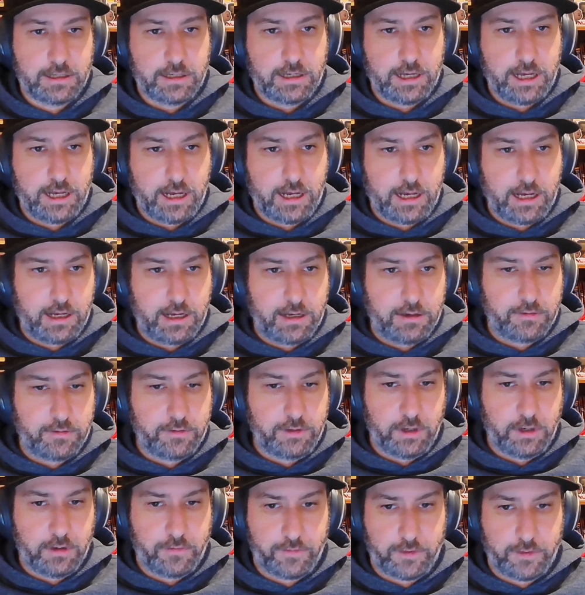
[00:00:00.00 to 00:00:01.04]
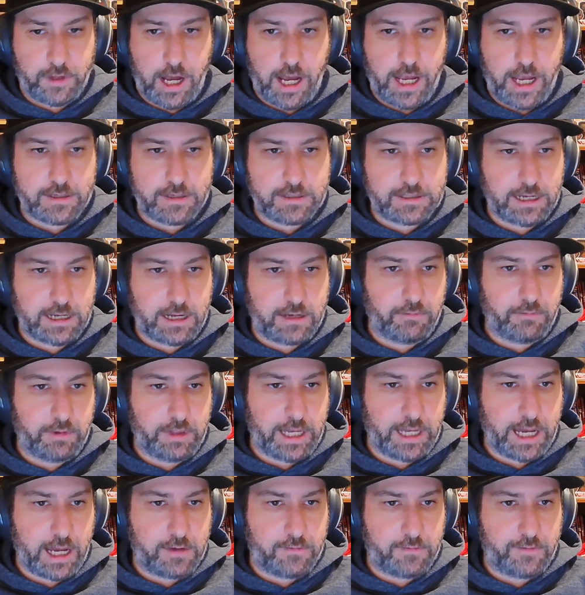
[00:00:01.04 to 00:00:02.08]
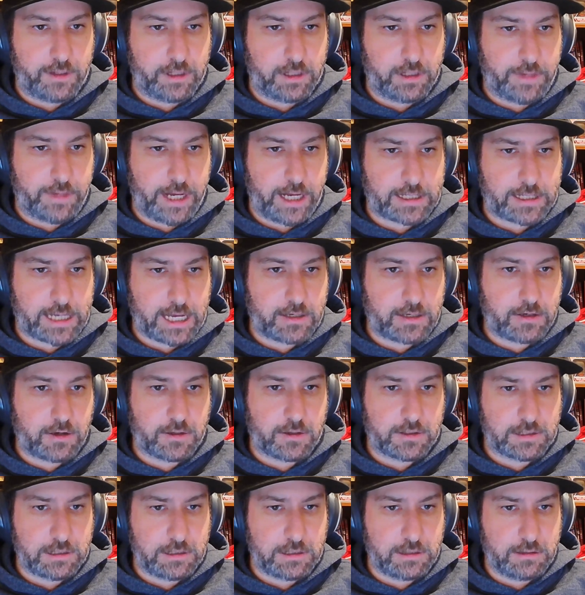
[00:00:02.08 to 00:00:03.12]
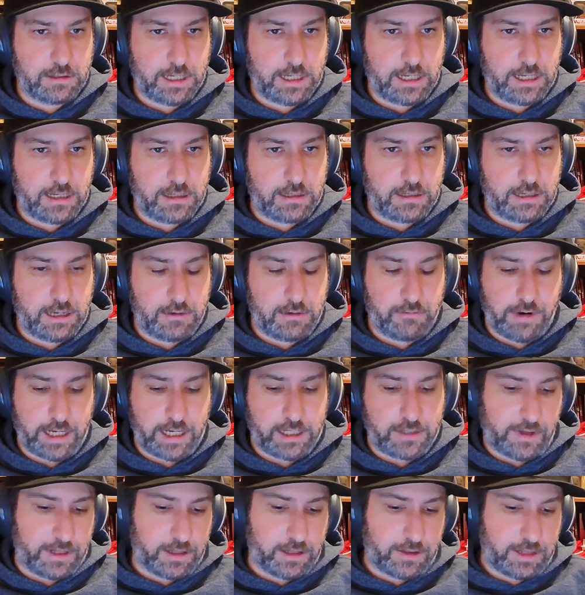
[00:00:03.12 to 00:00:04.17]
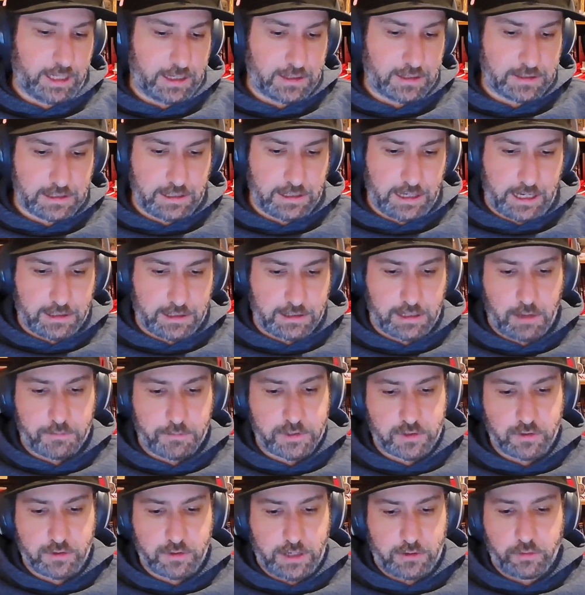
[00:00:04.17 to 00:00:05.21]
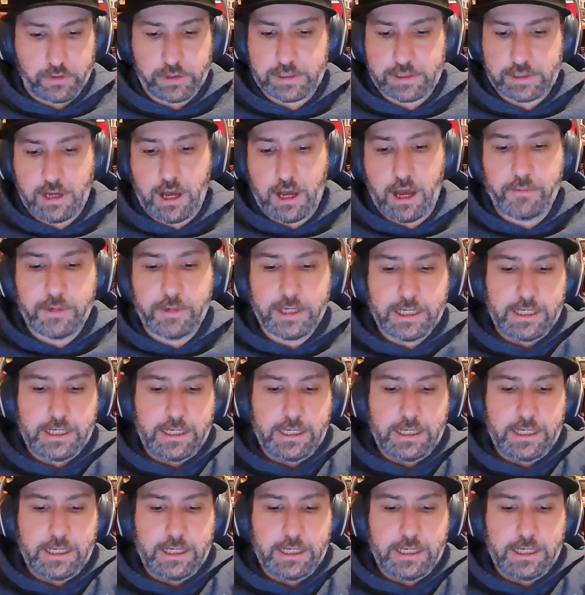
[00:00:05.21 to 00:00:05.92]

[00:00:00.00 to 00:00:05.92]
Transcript: Fly has done with the AFL about Dacos and a range of other things, and clubs do that all the time.